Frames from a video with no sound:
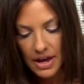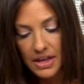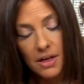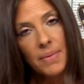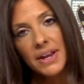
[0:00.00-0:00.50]
I
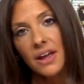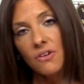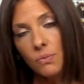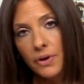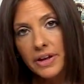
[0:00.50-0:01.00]
cut mine out
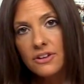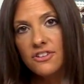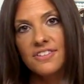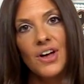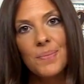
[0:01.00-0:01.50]
of wood
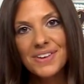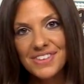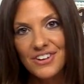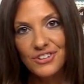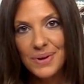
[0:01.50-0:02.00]
just to help
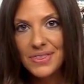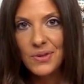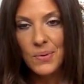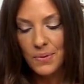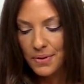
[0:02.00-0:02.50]
accentuate
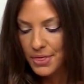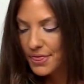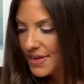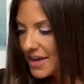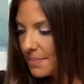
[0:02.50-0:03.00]
the whole
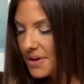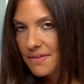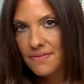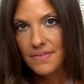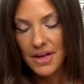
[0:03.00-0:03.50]
theme
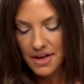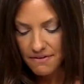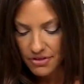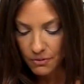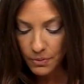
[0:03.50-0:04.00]
of,
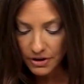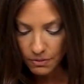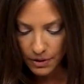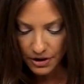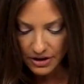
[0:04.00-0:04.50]
of the wood
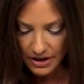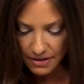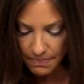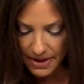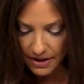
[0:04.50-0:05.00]
word and
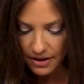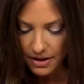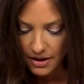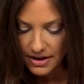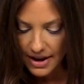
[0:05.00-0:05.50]
it being
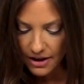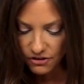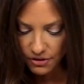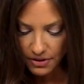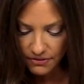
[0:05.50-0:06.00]

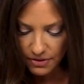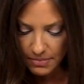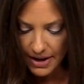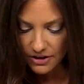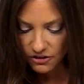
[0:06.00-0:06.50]
natural and from
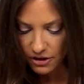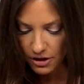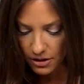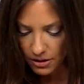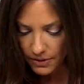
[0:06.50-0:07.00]

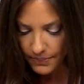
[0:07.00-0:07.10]
nature.